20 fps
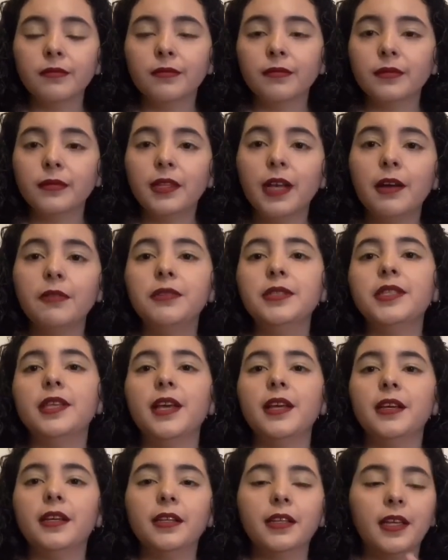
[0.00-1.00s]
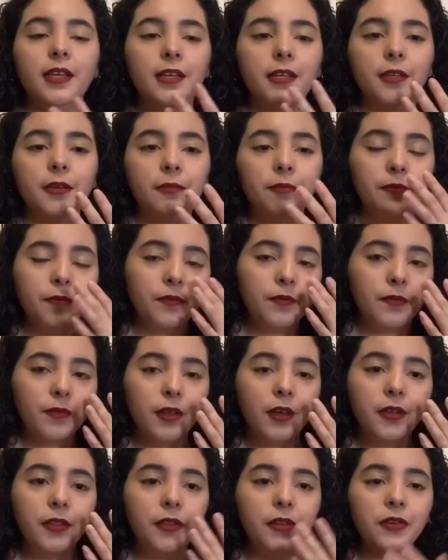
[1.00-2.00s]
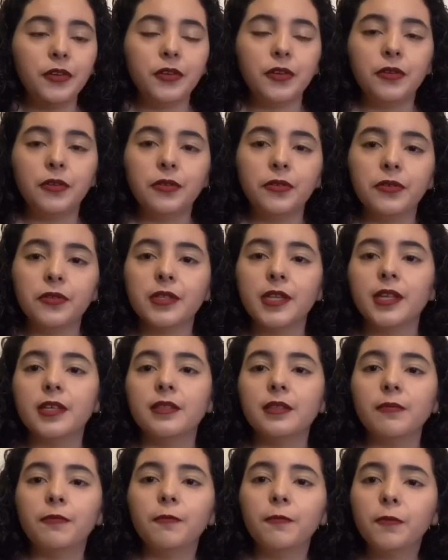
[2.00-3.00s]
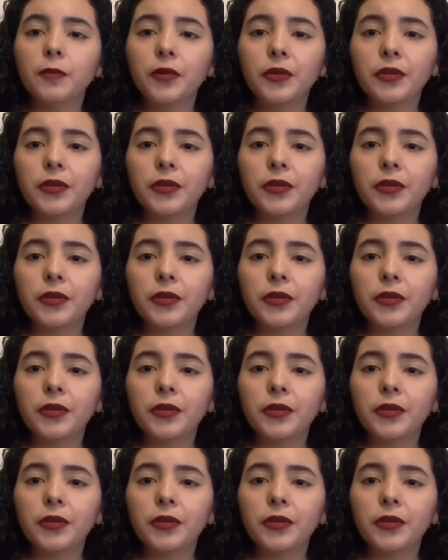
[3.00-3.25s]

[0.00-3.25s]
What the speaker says: I was getting like on the nose, like some floral